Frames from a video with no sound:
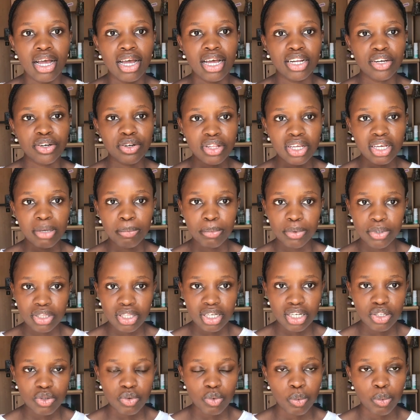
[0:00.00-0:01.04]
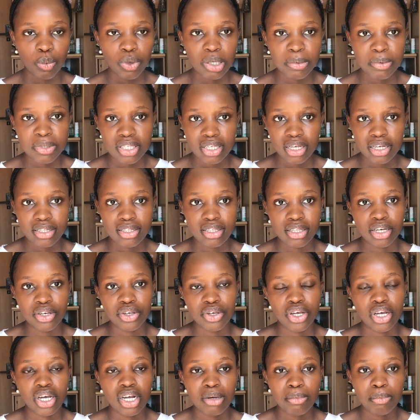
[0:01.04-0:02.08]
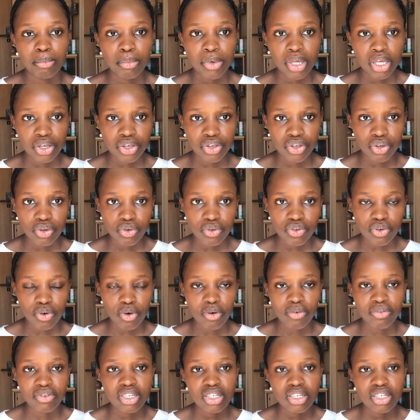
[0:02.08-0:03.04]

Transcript: Another important website that you can make use of,